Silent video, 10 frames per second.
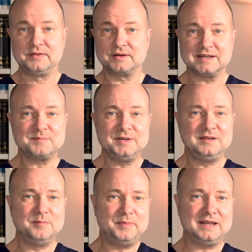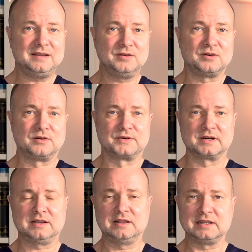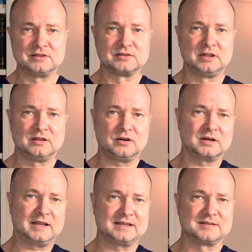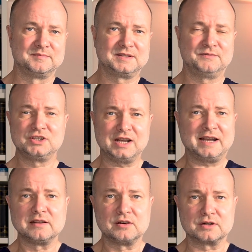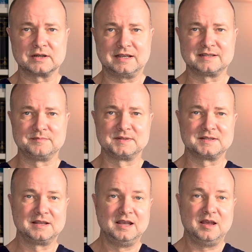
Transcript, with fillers: There has been debate over clitoral orgasms, vaginal orgasms,